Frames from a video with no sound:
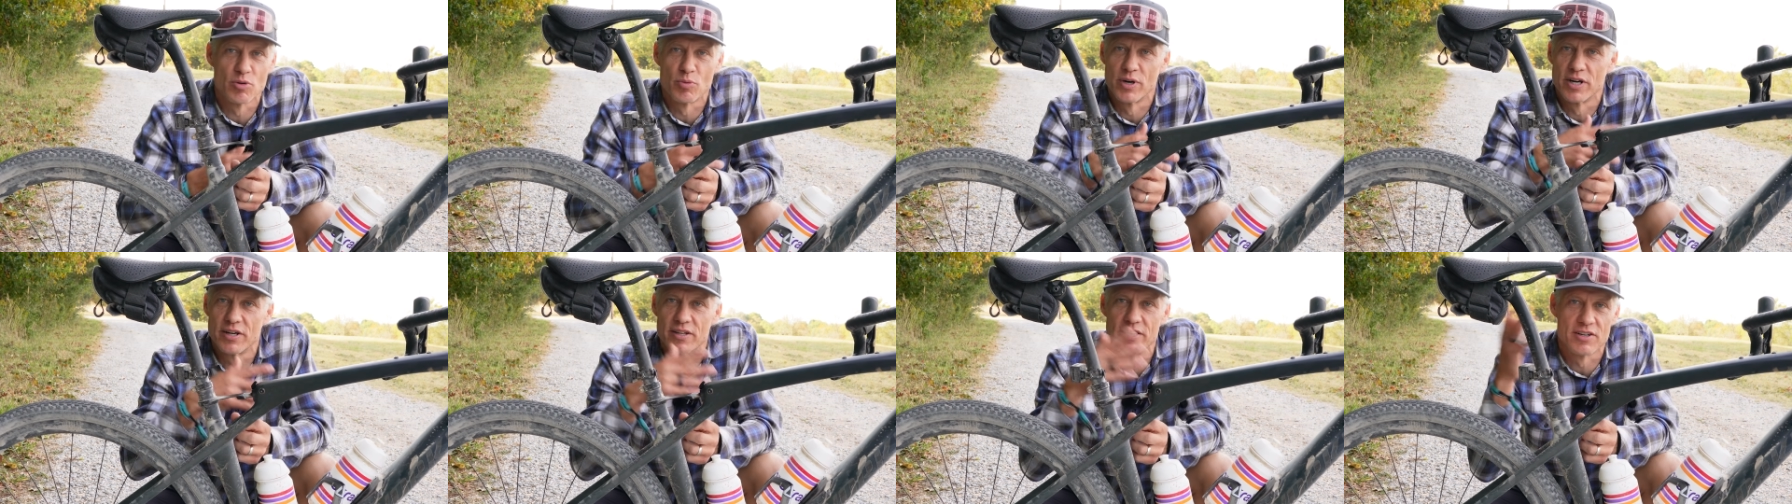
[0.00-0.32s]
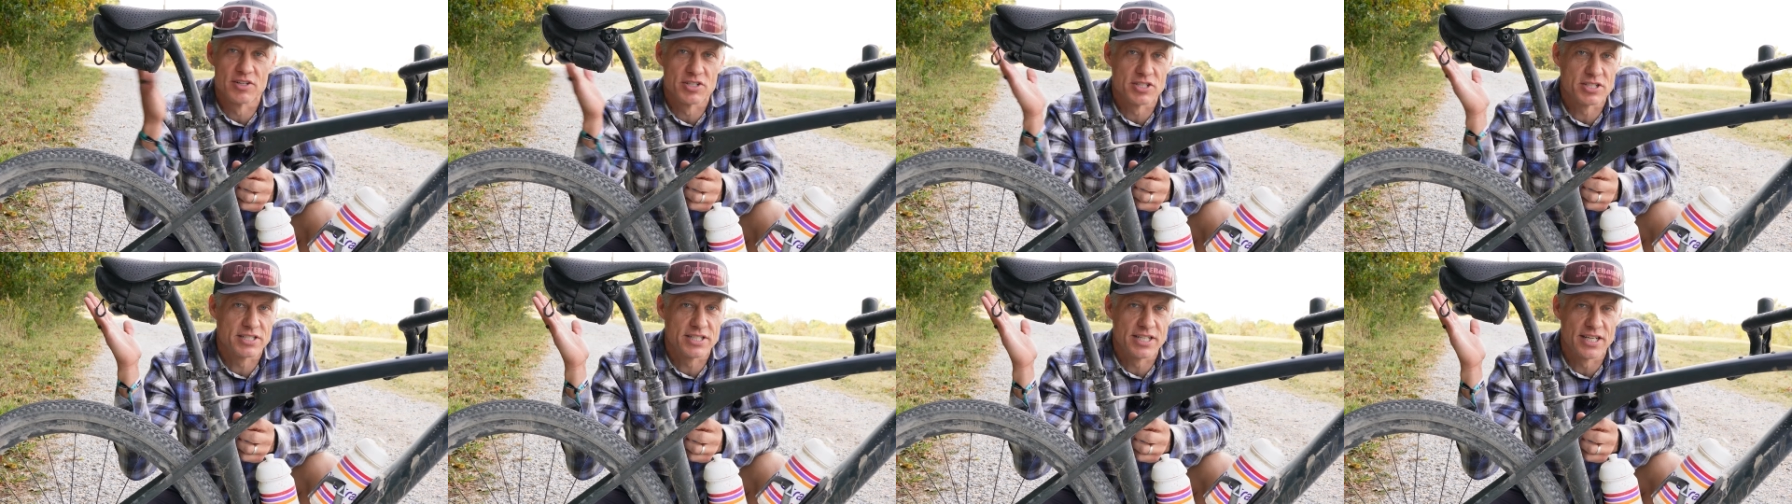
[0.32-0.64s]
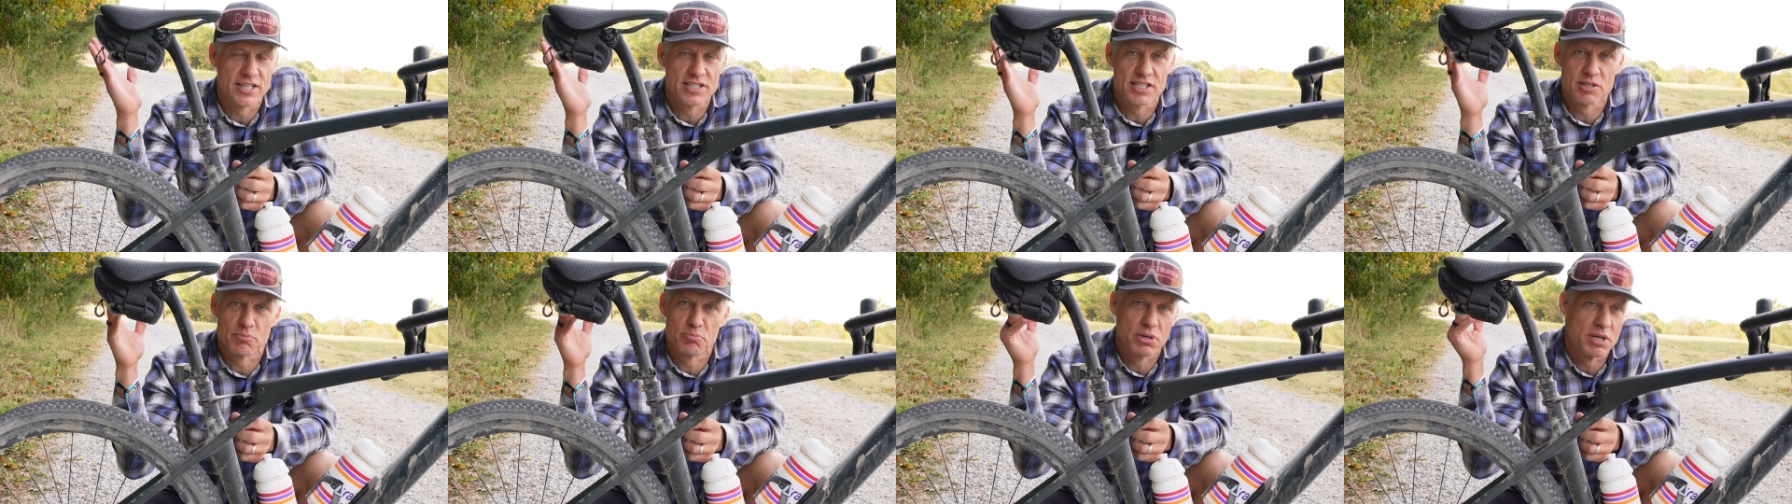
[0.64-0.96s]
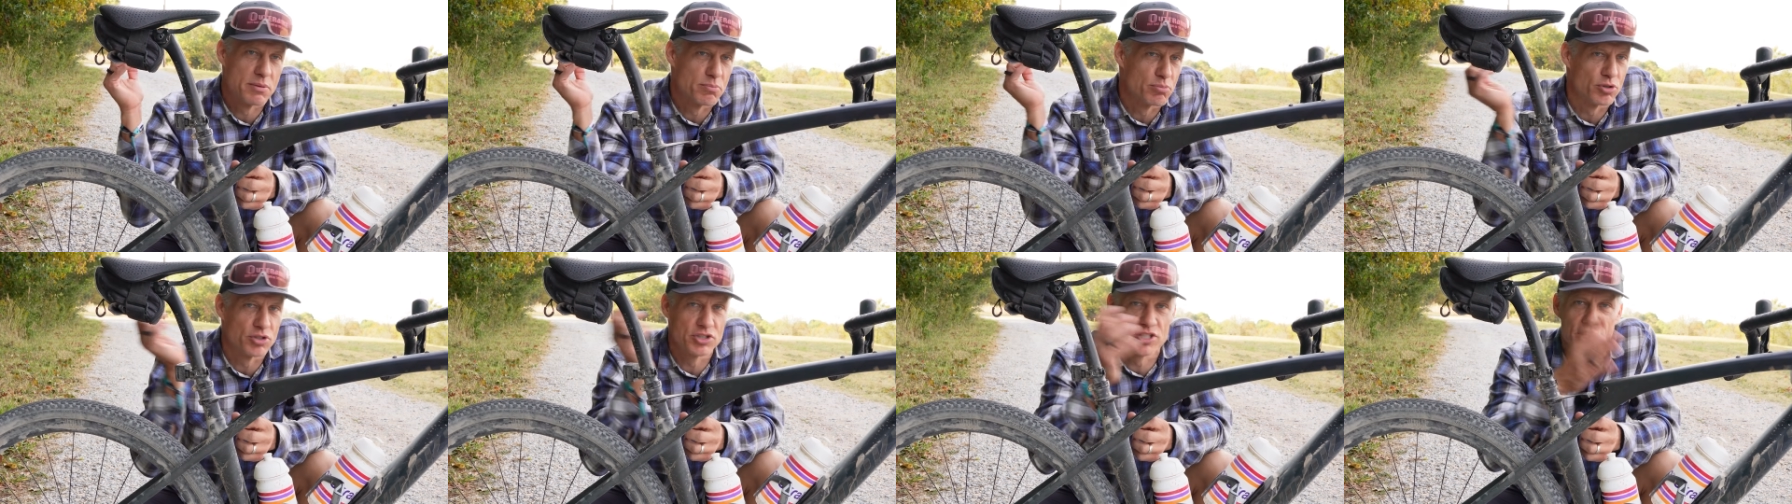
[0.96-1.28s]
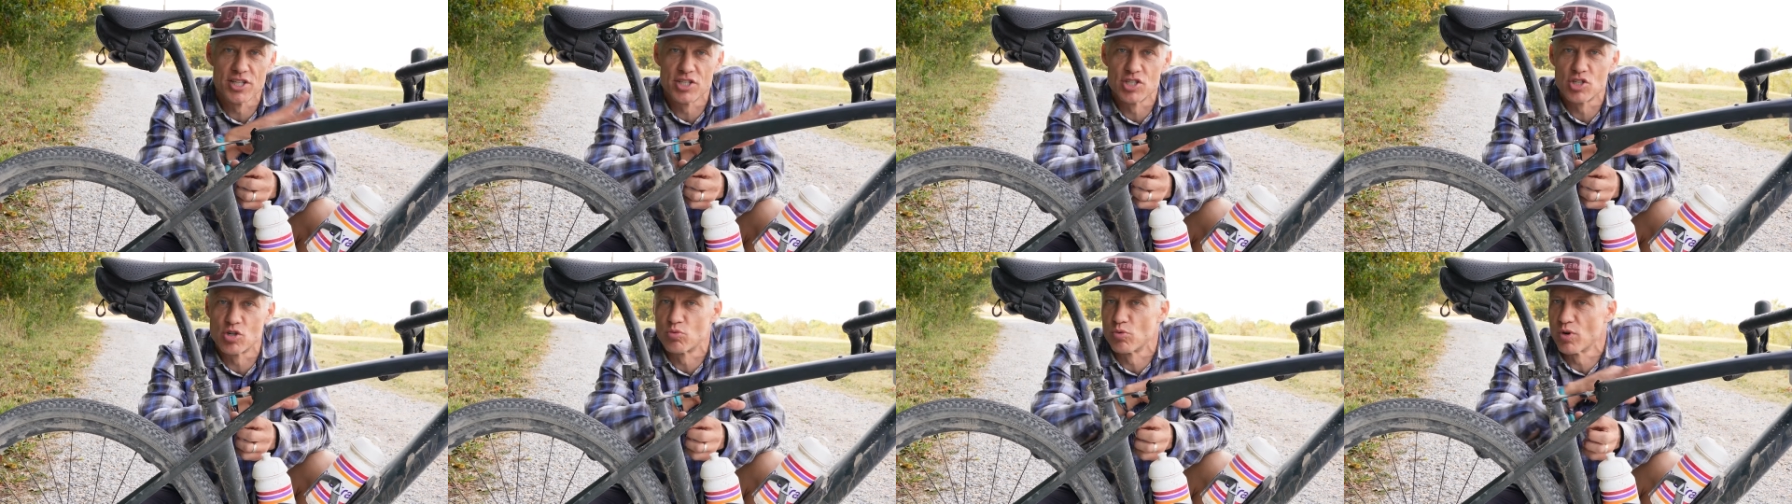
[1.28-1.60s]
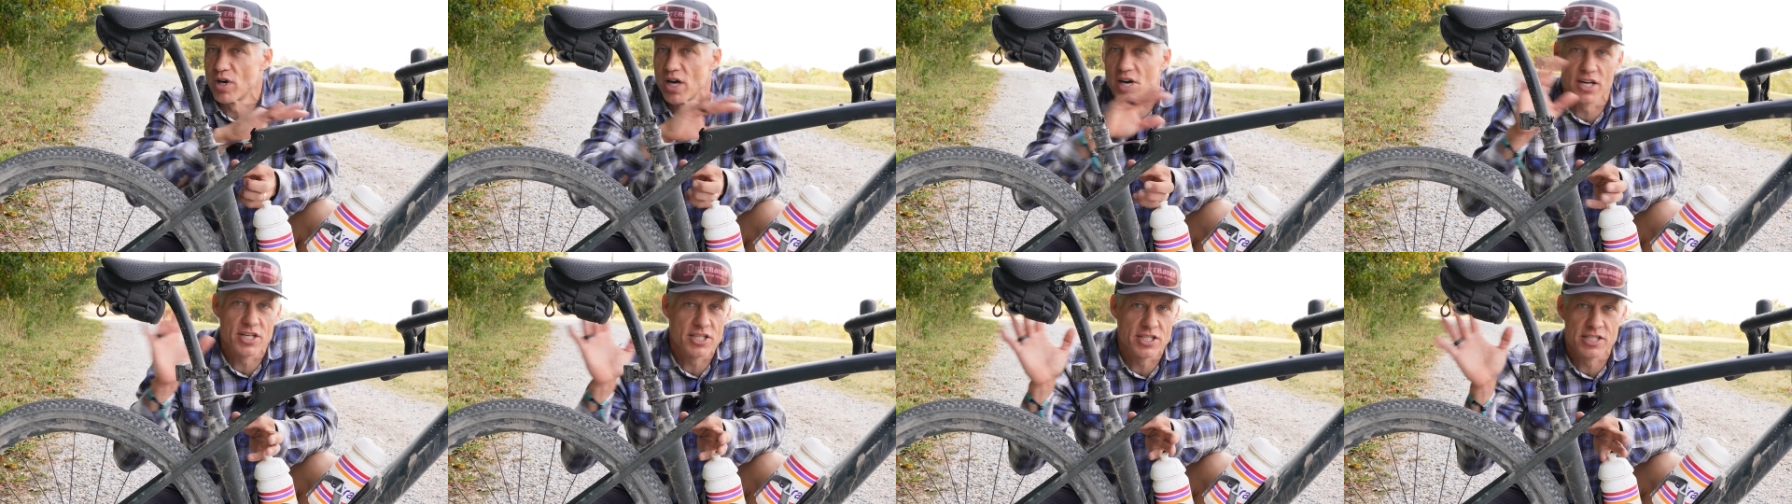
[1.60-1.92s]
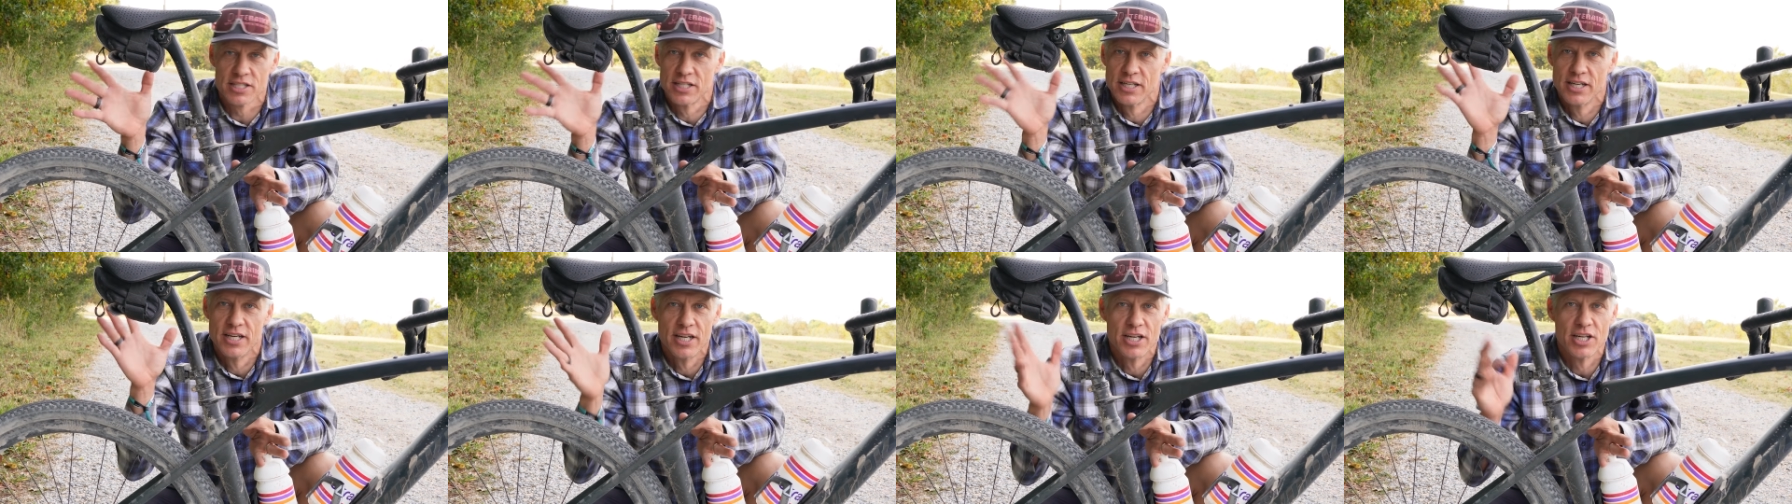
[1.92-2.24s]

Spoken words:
where there's tons of people, tons of rocks,